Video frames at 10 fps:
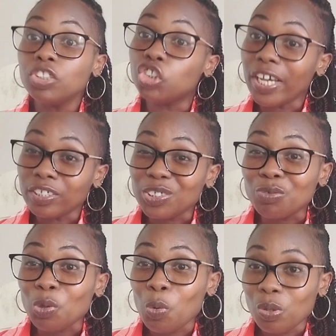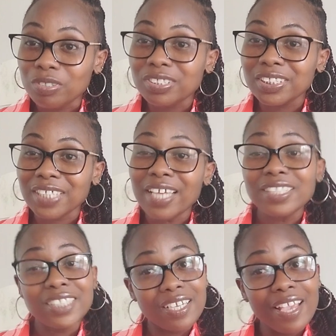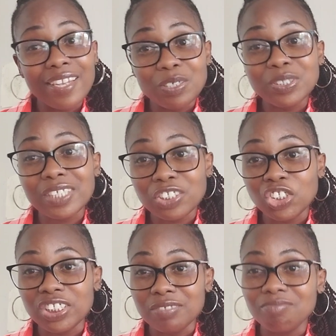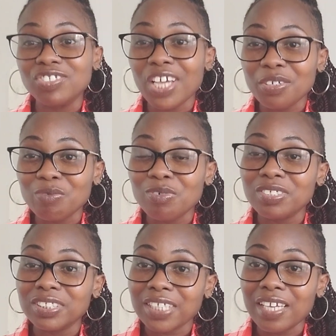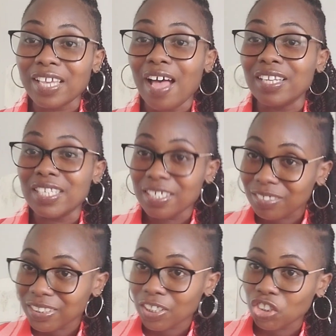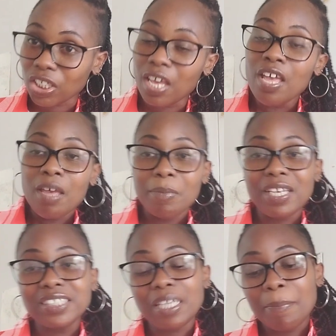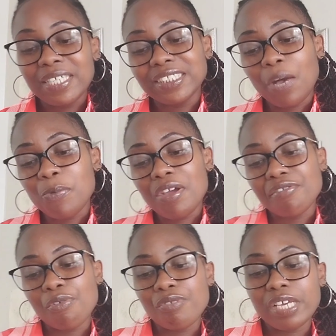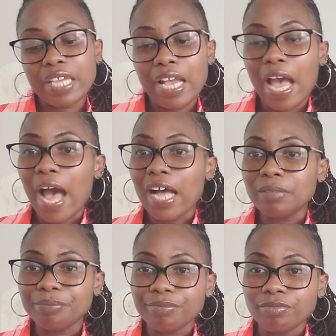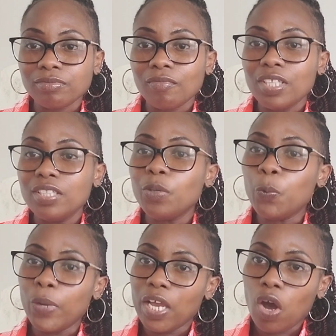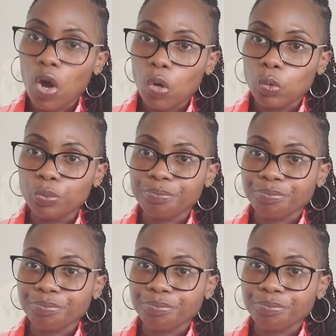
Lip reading: gender roles, and this can get a little touchy. Gender roles can get a little touchy because it means that we are now looking at the way how